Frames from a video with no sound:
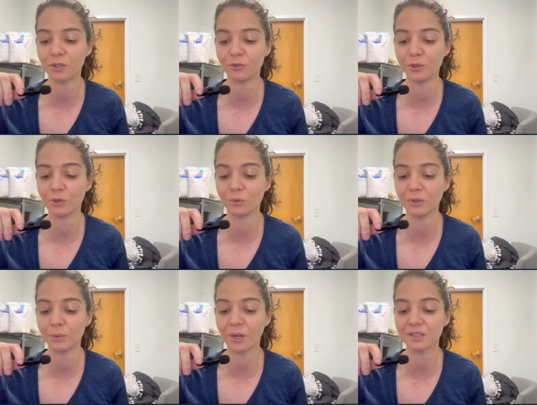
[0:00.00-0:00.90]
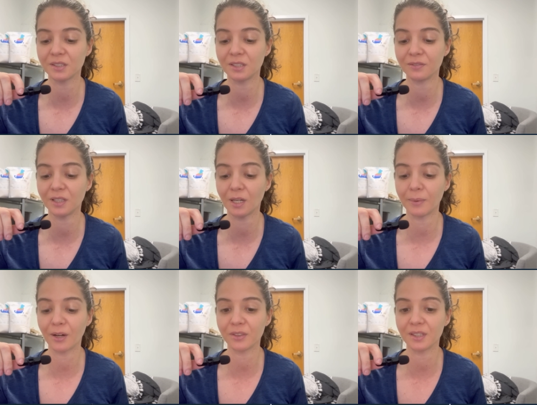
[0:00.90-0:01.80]
you know feel really positively
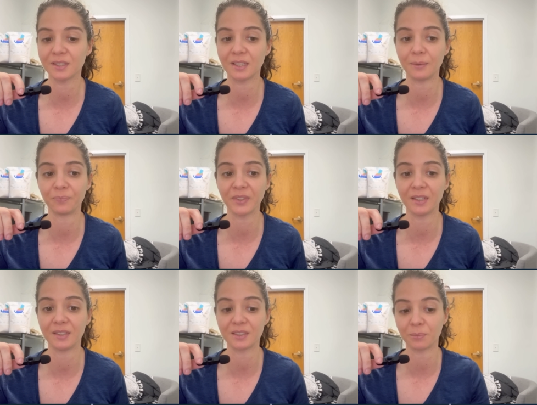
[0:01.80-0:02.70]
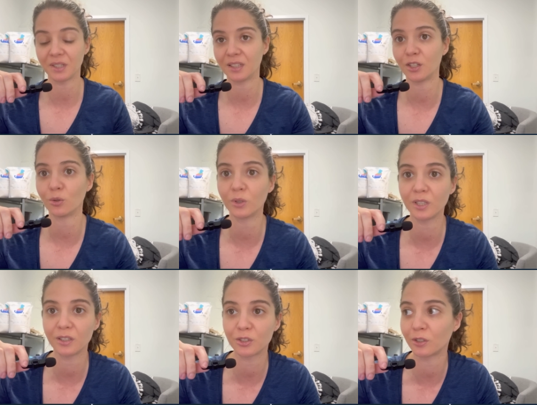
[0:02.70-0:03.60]
about this, and it is something that you're
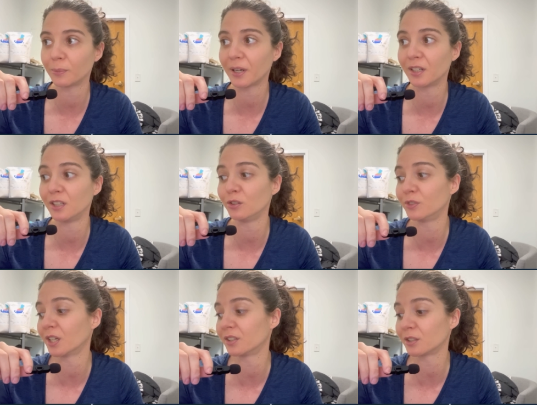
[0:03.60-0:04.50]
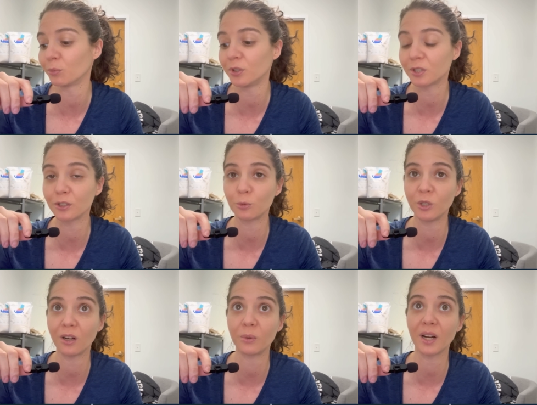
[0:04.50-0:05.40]
really concerned about, and you've done some
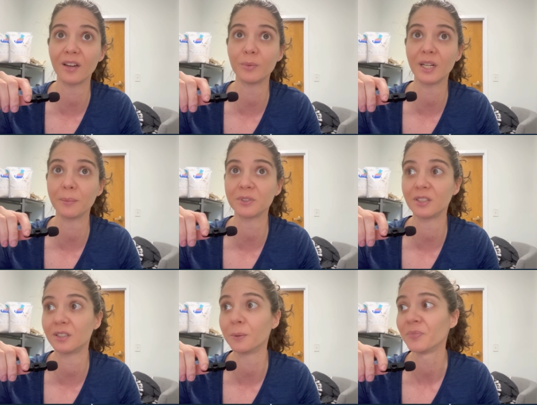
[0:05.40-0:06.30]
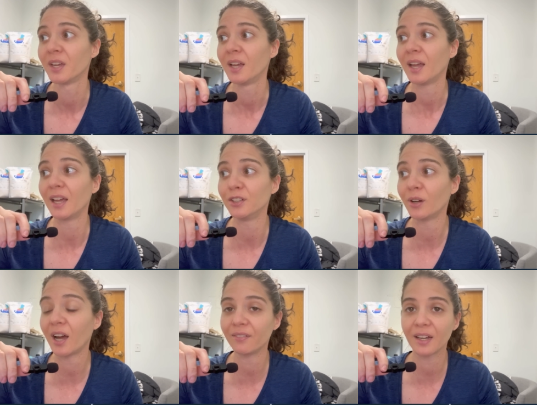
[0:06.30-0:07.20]
research beyond what I've been able to do, and
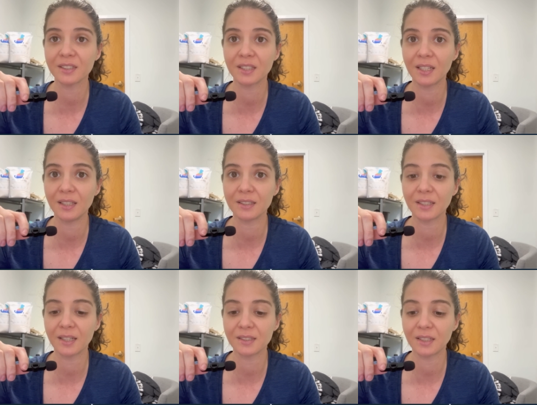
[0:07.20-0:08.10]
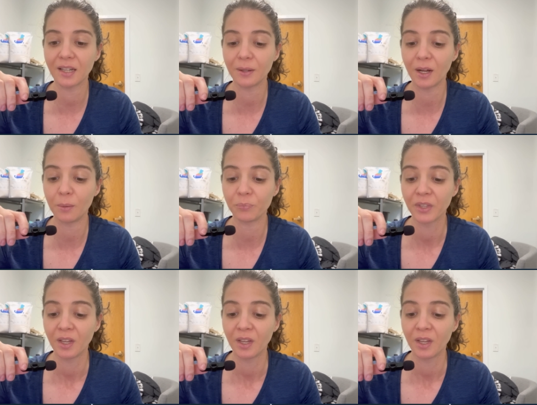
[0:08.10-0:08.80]
you have that study that says that